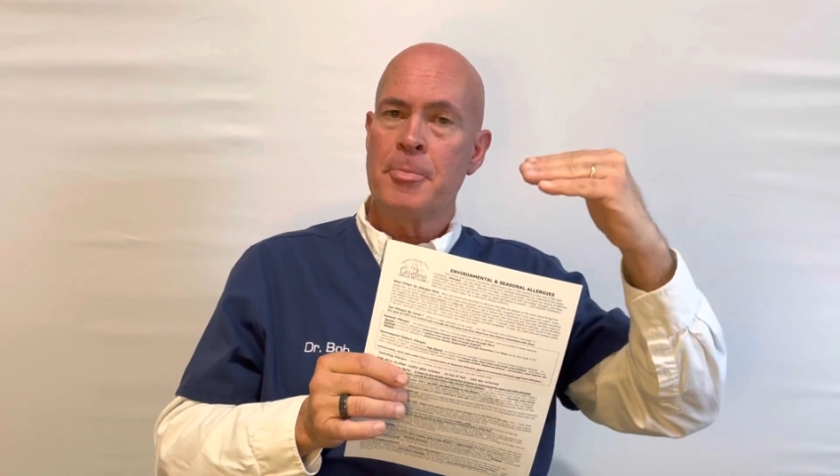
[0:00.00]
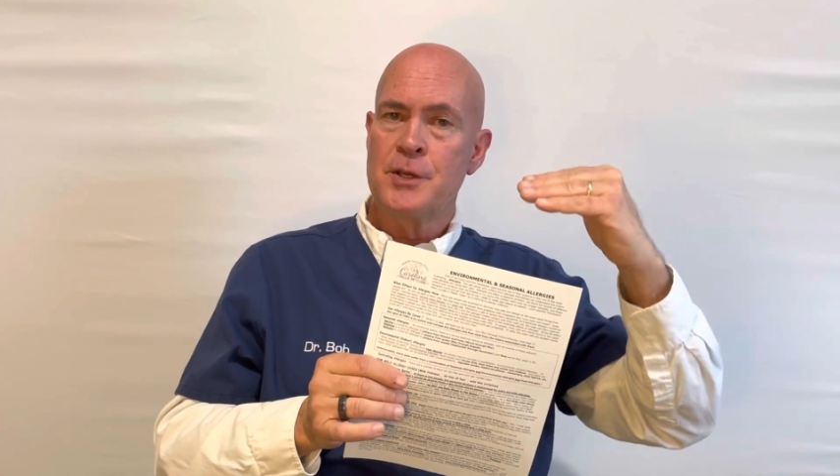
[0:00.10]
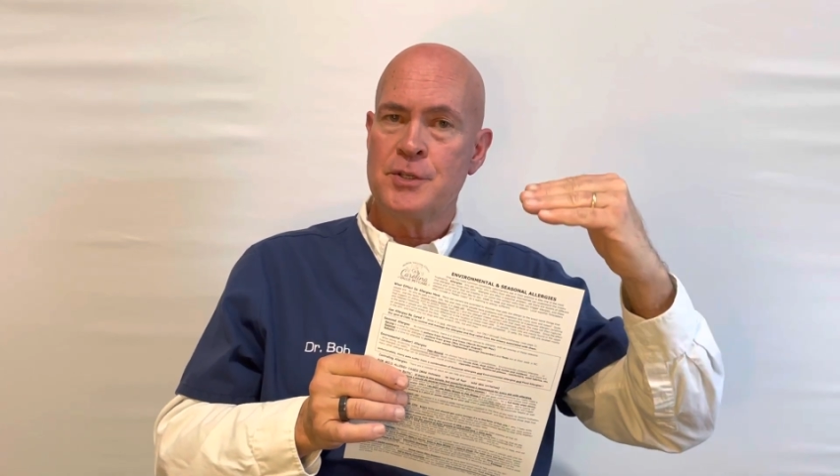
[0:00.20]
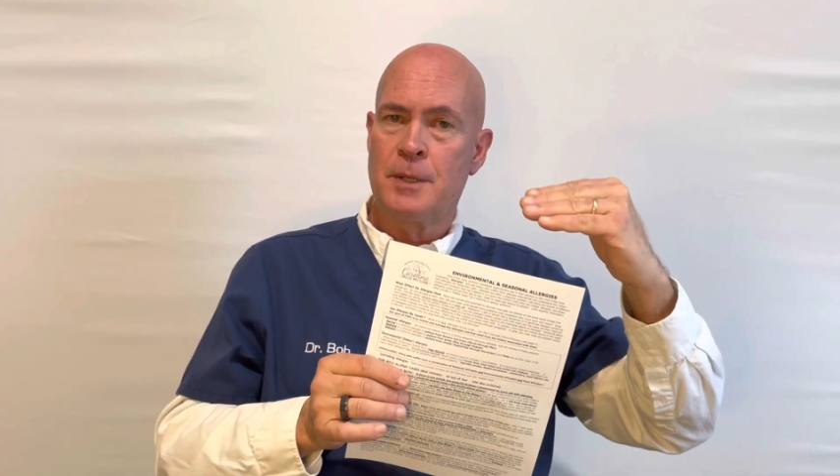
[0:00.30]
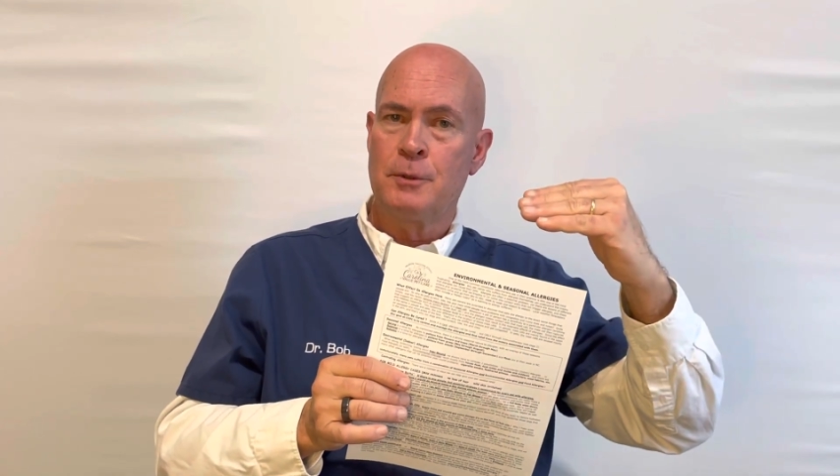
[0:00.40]

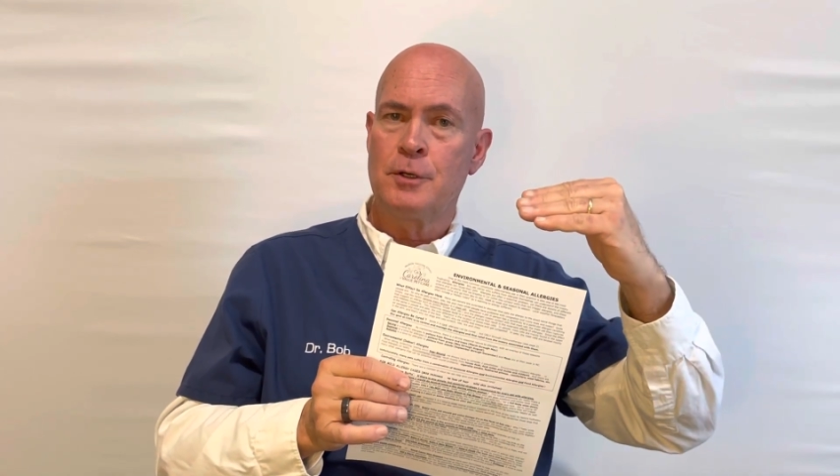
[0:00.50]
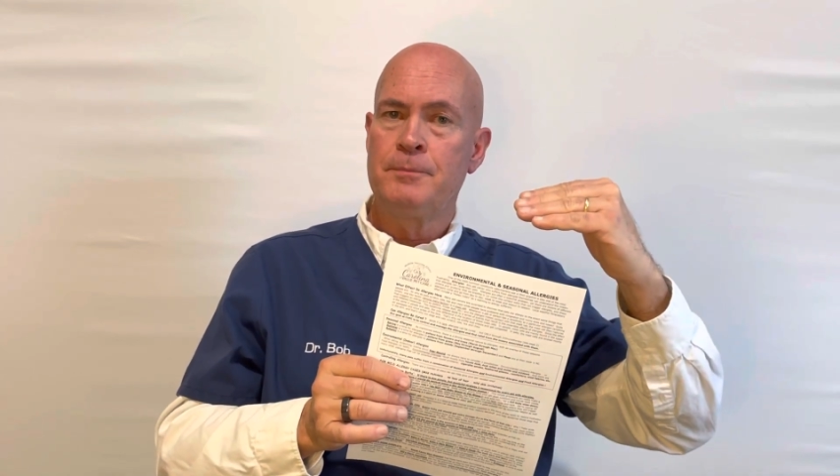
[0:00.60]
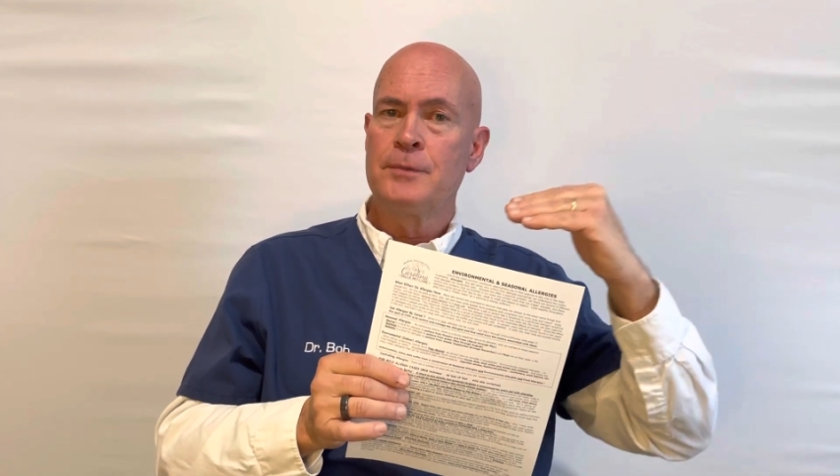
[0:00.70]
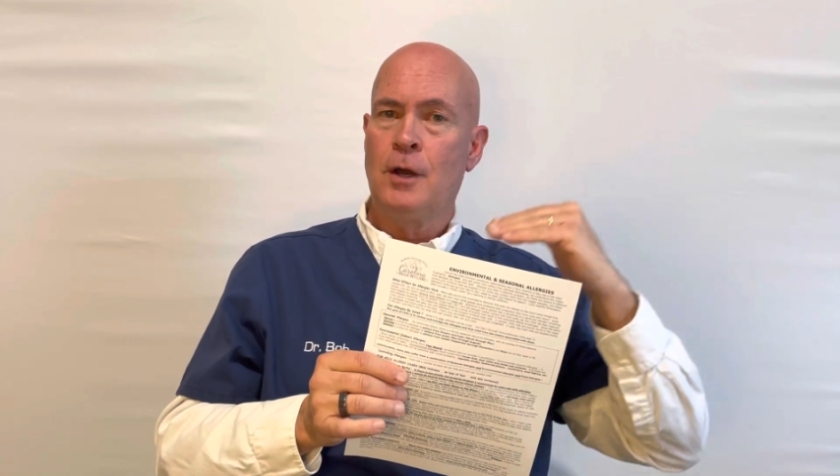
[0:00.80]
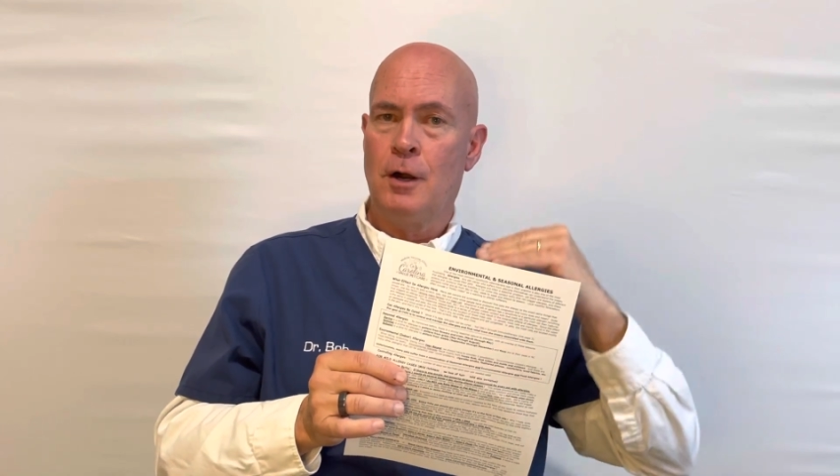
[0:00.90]
summer,
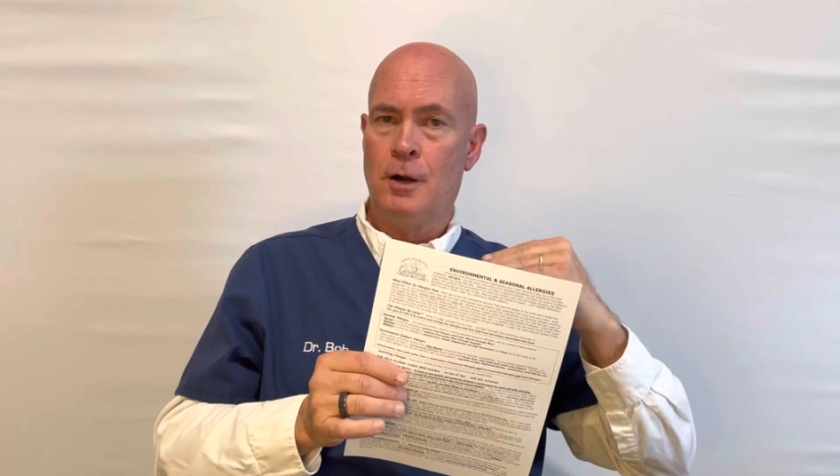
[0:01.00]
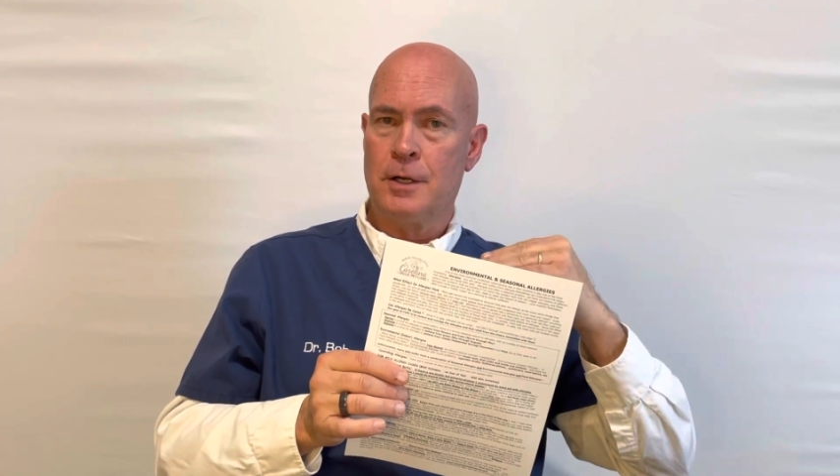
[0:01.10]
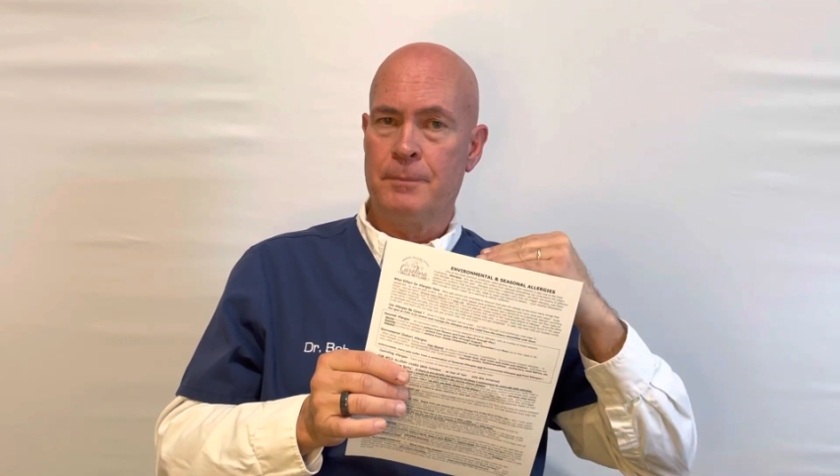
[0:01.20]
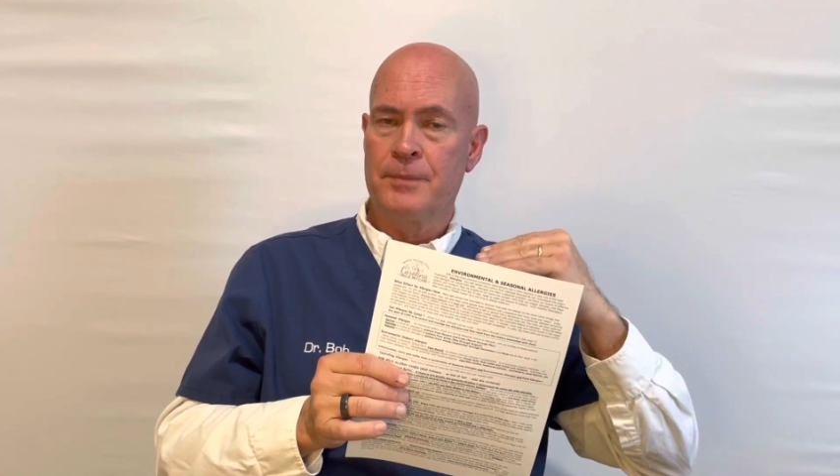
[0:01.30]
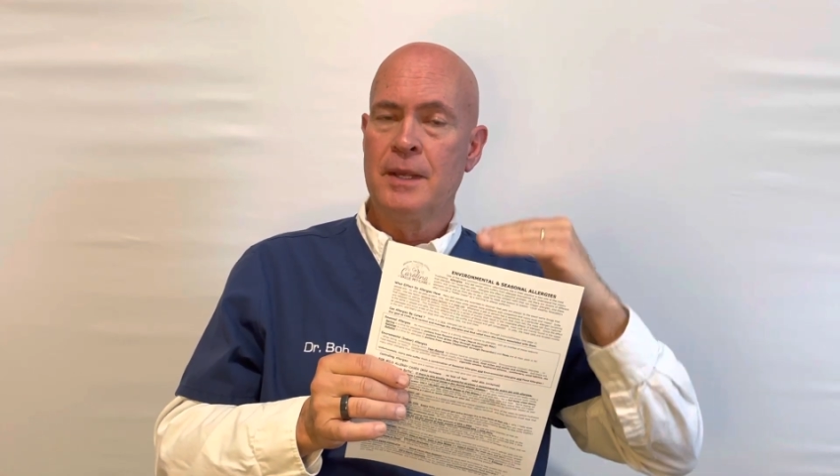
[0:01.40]

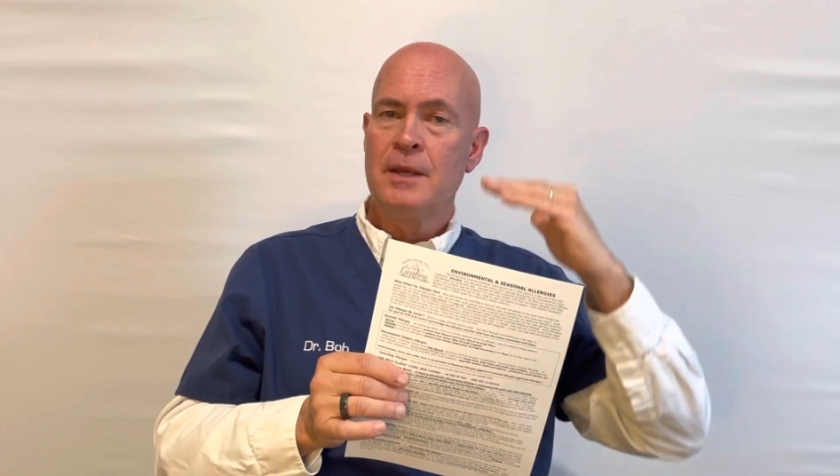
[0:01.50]
autumn.